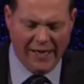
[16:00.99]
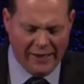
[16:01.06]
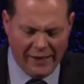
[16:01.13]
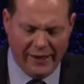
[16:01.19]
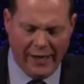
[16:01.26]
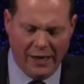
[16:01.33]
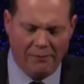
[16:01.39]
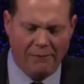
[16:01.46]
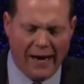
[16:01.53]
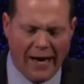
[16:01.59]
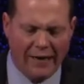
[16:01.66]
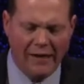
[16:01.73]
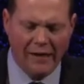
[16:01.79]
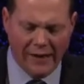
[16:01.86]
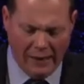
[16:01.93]
in their
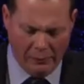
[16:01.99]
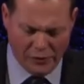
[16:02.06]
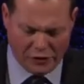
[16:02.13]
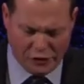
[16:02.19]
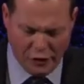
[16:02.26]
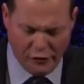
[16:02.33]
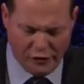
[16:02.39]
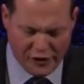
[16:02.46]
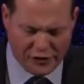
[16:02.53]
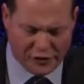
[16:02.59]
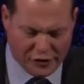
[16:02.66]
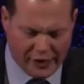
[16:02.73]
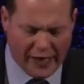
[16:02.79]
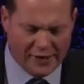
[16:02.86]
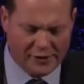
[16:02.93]
mind, that was too
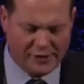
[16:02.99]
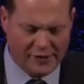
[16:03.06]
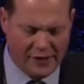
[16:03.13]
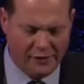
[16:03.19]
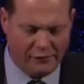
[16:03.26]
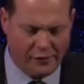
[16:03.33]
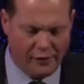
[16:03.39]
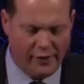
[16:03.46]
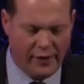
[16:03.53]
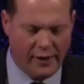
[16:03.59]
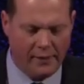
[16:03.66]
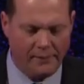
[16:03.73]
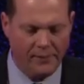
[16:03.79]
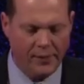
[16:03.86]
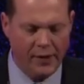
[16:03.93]
disgusting for
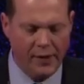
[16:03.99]
them.